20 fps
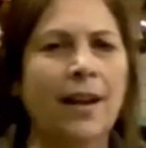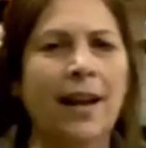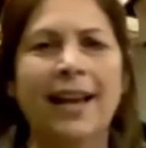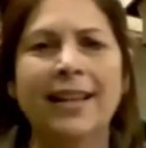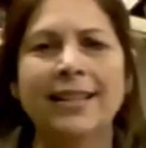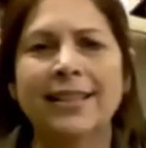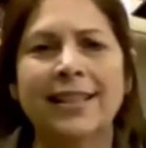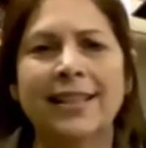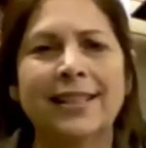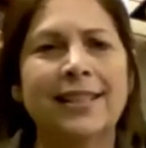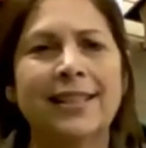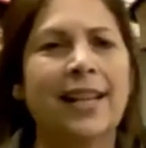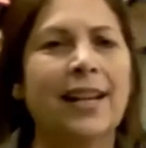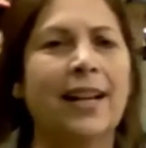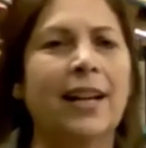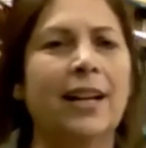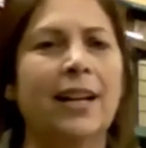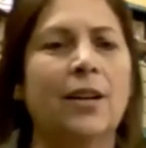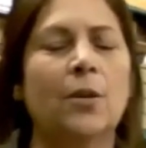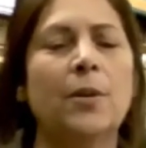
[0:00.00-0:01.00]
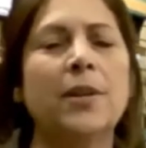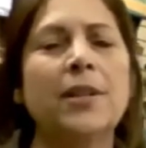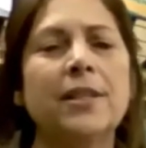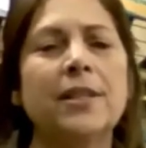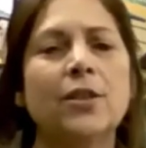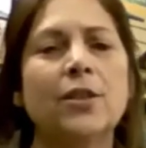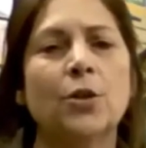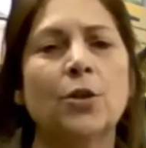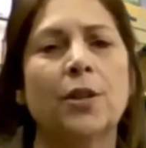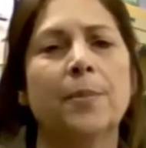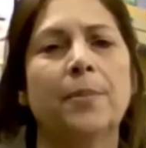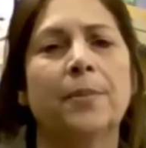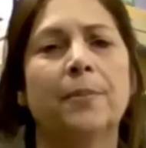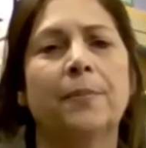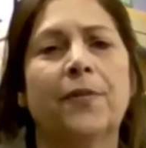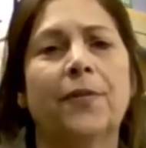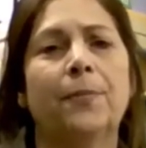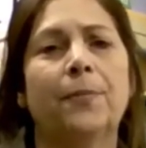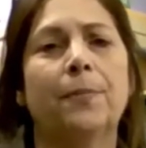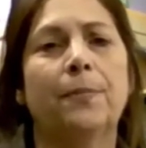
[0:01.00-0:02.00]
as I said, I always enjoy
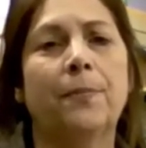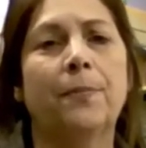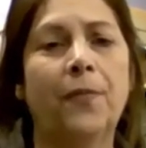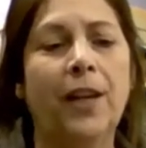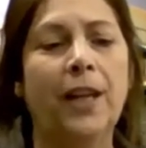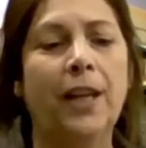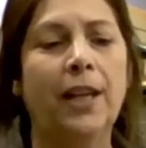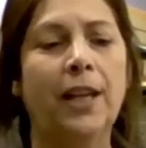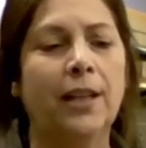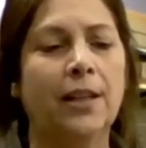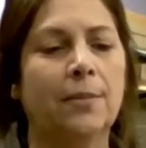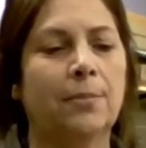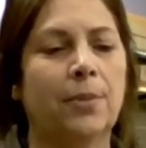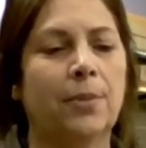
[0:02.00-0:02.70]
feeding the